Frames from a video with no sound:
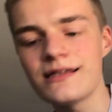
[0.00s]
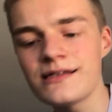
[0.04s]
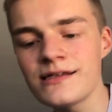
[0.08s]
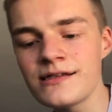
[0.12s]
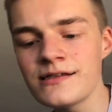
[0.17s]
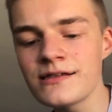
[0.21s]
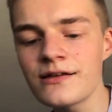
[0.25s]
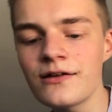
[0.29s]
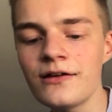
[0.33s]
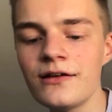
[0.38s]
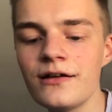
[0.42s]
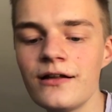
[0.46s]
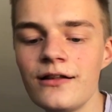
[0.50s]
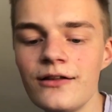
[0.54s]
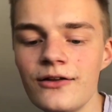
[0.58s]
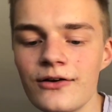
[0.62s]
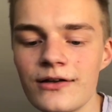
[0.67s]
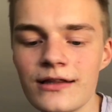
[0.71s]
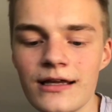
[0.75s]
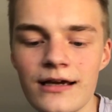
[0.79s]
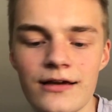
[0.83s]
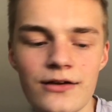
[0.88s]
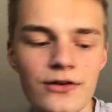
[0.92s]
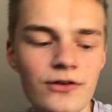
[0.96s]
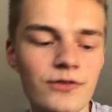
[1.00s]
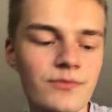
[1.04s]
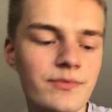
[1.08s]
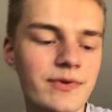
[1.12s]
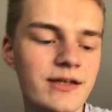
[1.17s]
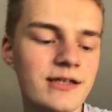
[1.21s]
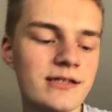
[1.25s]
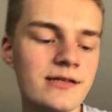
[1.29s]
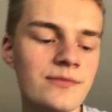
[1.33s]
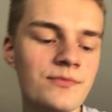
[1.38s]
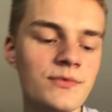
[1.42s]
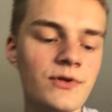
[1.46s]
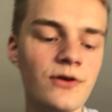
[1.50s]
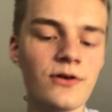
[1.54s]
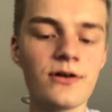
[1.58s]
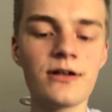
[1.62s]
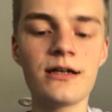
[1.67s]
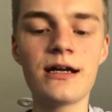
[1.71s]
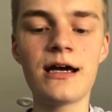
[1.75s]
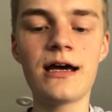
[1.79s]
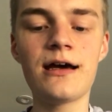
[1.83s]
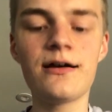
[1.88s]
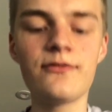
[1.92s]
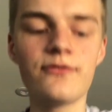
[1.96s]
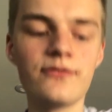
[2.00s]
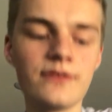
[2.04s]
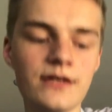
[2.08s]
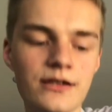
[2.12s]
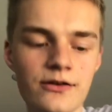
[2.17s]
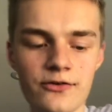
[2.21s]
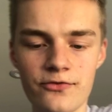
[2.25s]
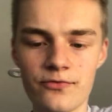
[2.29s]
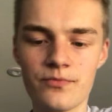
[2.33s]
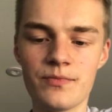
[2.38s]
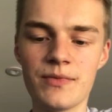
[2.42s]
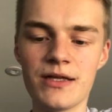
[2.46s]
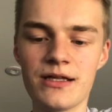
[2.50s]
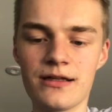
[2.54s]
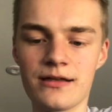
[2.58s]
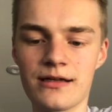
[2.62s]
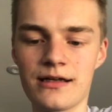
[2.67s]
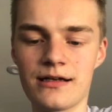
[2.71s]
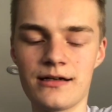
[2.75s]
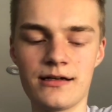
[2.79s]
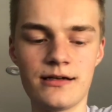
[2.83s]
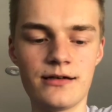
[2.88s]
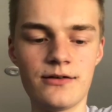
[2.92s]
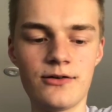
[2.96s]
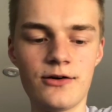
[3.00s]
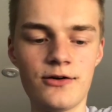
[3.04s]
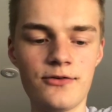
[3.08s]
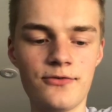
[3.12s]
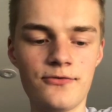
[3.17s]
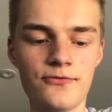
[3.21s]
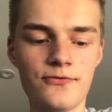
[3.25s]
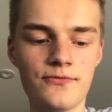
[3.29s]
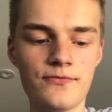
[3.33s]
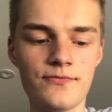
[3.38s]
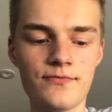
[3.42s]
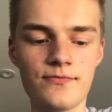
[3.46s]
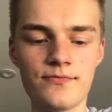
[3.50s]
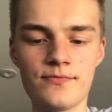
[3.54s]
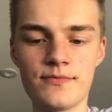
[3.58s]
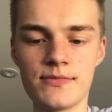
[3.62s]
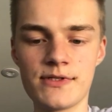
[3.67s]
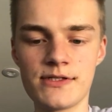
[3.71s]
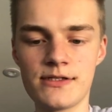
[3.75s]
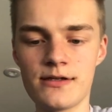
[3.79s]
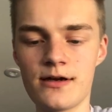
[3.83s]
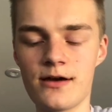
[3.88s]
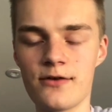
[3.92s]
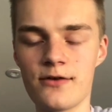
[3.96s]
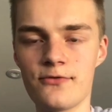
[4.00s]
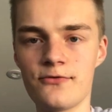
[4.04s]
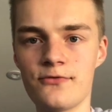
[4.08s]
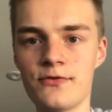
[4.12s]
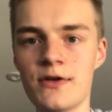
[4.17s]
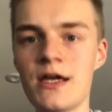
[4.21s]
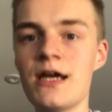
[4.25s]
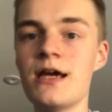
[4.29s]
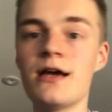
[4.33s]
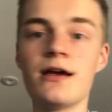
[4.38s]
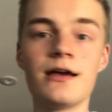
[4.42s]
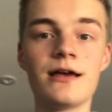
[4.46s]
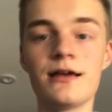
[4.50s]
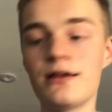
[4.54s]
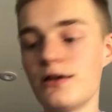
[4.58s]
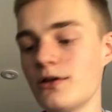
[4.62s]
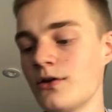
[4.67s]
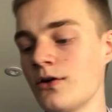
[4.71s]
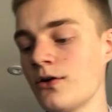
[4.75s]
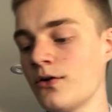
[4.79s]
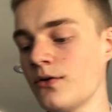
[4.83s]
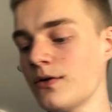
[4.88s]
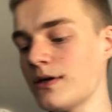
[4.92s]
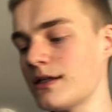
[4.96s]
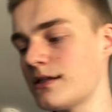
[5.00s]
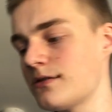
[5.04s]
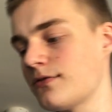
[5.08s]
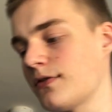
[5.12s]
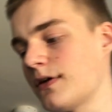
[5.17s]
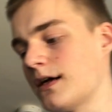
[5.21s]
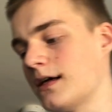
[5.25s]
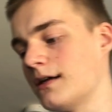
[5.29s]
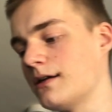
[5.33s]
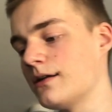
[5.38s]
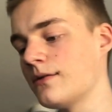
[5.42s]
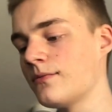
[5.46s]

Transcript: isn't gonna look that good because I'm not gonna have enough milk and enough stuff. You know, it's fine.